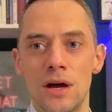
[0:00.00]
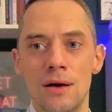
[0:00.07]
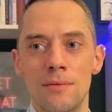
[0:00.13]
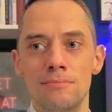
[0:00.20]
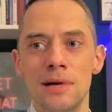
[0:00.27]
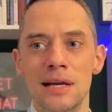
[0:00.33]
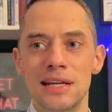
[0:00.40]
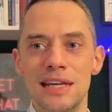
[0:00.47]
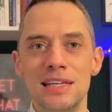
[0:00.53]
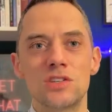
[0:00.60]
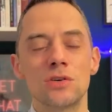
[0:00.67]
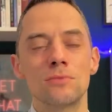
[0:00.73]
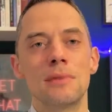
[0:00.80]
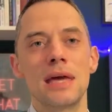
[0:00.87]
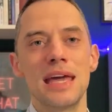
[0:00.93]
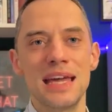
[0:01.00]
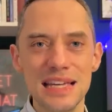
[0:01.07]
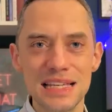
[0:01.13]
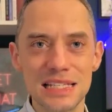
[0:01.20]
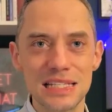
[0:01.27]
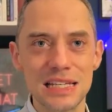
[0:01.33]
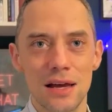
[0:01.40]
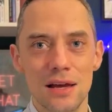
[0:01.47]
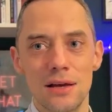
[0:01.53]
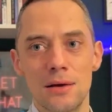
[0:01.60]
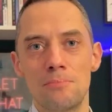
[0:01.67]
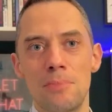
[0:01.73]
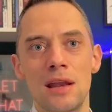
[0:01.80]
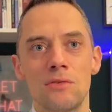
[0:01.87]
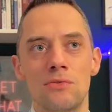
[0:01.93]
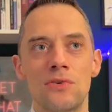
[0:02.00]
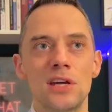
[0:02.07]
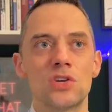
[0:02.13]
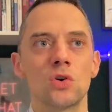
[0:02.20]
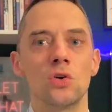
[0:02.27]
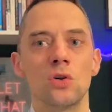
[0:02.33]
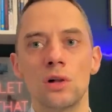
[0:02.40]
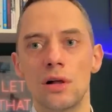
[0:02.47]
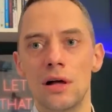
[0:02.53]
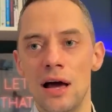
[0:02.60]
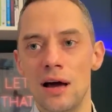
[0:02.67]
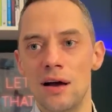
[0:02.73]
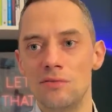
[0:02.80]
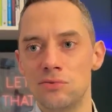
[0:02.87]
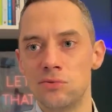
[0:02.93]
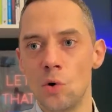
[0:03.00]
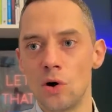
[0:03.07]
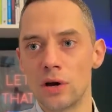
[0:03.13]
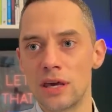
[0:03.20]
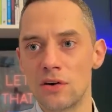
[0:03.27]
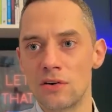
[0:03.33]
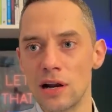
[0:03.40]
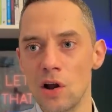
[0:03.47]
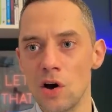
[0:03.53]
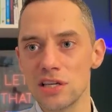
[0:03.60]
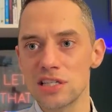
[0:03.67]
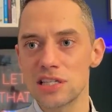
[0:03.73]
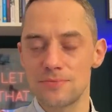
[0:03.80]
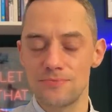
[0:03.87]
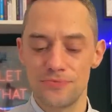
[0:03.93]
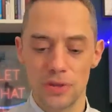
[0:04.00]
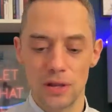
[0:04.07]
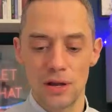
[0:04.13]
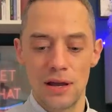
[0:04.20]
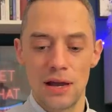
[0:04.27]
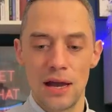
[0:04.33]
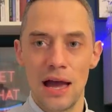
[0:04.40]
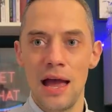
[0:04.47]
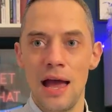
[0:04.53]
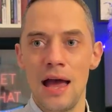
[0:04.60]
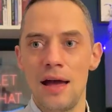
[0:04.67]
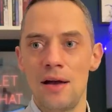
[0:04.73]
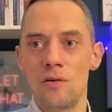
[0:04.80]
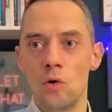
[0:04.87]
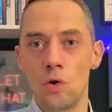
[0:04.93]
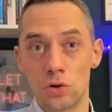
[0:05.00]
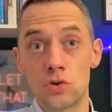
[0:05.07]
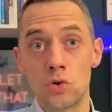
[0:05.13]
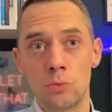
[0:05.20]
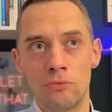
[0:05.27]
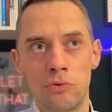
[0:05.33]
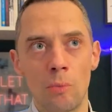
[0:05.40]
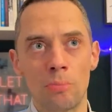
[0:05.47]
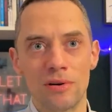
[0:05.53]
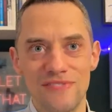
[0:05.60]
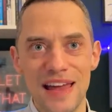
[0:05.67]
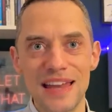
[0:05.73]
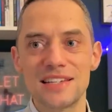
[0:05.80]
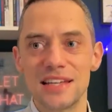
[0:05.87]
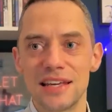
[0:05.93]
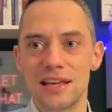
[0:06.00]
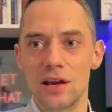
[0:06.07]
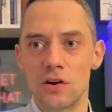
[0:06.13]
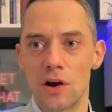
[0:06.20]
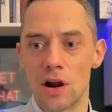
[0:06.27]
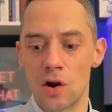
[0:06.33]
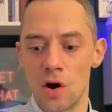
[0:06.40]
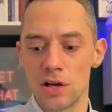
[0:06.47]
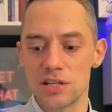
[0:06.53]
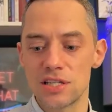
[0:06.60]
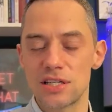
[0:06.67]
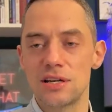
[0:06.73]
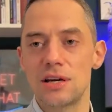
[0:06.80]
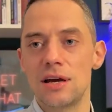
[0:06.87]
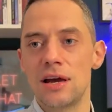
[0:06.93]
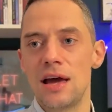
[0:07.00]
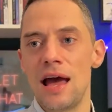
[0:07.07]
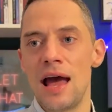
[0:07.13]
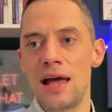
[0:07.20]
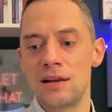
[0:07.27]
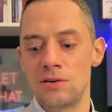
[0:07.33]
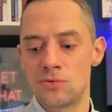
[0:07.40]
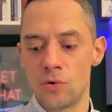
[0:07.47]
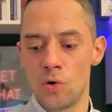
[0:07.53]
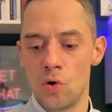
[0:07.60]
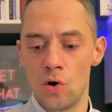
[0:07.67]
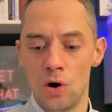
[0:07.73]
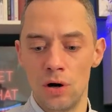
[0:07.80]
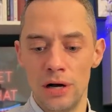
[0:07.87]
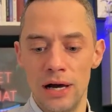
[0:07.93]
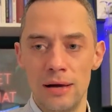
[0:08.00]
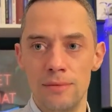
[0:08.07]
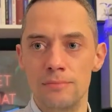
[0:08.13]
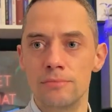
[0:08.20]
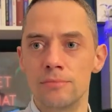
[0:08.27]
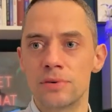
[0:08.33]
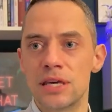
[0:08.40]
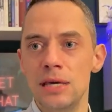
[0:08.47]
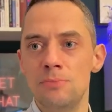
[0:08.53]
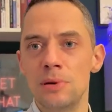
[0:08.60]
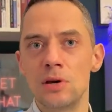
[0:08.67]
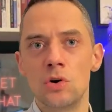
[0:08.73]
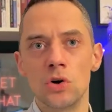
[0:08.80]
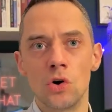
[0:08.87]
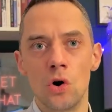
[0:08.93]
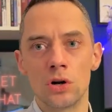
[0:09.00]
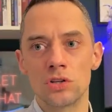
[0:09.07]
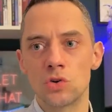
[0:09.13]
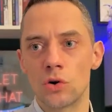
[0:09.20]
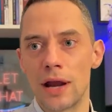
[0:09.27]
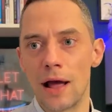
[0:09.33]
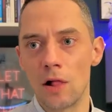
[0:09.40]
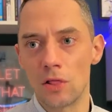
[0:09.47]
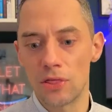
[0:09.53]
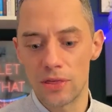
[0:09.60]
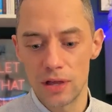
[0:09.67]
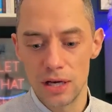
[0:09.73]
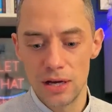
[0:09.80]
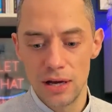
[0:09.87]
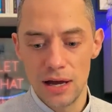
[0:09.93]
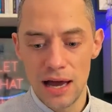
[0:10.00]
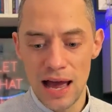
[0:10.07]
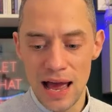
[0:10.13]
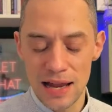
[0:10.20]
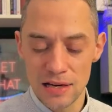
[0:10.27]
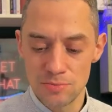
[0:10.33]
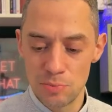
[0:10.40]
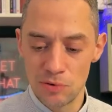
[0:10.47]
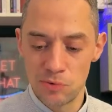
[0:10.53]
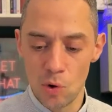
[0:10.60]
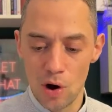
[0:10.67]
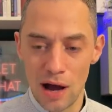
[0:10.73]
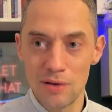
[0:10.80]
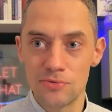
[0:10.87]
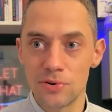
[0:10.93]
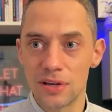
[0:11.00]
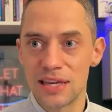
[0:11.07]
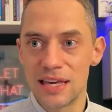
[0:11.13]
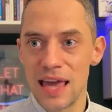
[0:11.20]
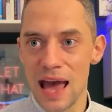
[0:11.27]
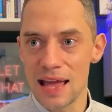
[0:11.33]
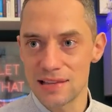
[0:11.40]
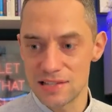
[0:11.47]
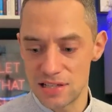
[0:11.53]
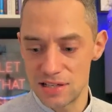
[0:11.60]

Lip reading: magnesium is beneficial for hearing loss, for preventing hearing loss, and for keeping good auditory health. And before I forget,